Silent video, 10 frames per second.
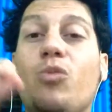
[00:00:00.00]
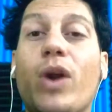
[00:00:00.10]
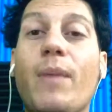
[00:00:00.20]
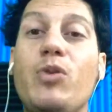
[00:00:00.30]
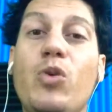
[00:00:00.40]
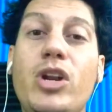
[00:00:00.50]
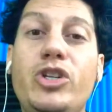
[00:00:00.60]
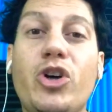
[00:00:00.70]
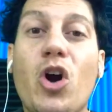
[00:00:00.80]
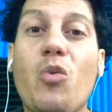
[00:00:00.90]
When I'm doing
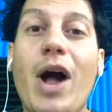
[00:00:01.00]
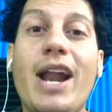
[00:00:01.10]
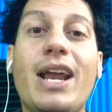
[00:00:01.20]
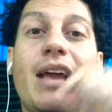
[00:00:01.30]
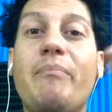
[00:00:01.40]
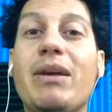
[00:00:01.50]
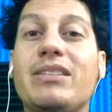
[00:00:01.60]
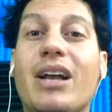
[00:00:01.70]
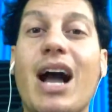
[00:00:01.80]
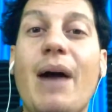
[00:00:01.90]
the joke writing, it
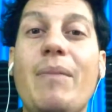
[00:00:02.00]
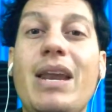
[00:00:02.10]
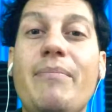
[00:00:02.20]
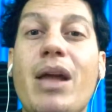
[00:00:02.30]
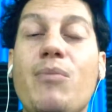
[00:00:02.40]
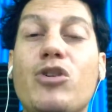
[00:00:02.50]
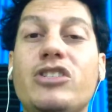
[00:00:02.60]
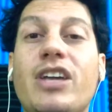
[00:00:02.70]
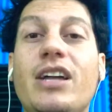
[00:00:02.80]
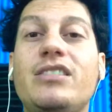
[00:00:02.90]
makes the comedy make
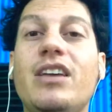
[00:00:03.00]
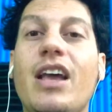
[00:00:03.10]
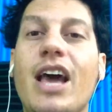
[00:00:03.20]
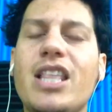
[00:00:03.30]
more sense.